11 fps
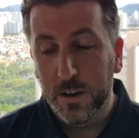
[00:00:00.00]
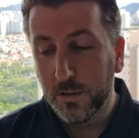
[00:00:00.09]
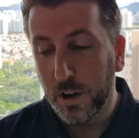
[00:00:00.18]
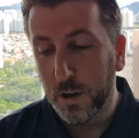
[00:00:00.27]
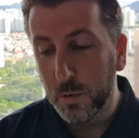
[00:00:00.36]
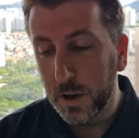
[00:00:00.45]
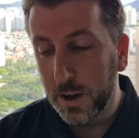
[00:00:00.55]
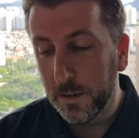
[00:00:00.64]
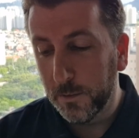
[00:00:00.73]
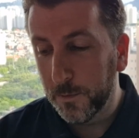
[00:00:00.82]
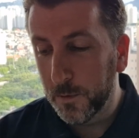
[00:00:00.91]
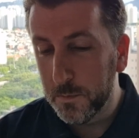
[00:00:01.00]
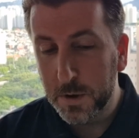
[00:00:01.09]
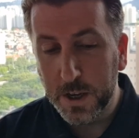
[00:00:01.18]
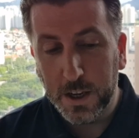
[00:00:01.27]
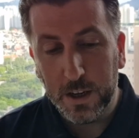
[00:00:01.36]
So it for
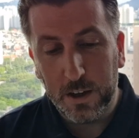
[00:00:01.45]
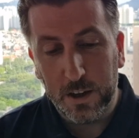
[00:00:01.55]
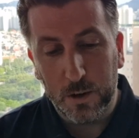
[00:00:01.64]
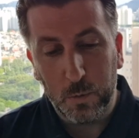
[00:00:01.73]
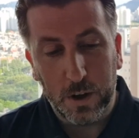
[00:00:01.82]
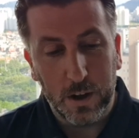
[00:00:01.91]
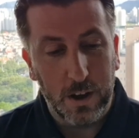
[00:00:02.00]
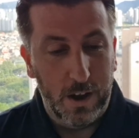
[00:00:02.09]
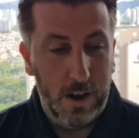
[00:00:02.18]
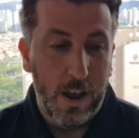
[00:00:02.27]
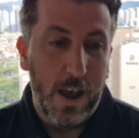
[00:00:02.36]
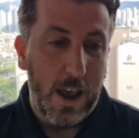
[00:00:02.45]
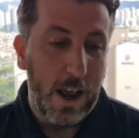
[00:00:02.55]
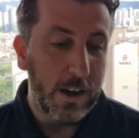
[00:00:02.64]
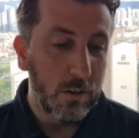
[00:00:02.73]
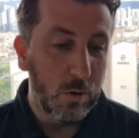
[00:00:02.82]
me, you know, we're
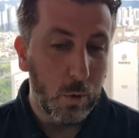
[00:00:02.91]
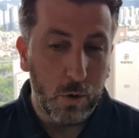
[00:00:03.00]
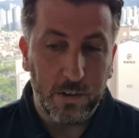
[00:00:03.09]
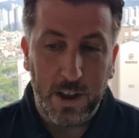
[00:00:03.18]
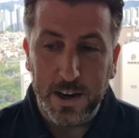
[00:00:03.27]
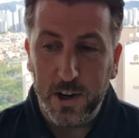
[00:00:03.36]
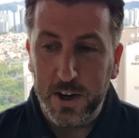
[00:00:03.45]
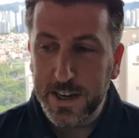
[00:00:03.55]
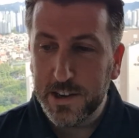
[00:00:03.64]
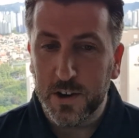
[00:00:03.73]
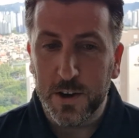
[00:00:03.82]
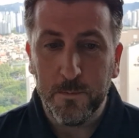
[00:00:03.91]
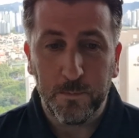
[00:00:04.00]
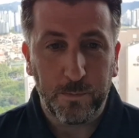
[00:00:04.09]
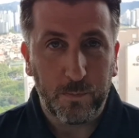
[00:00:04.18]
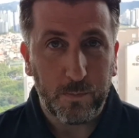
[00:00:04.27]
heading towards our night time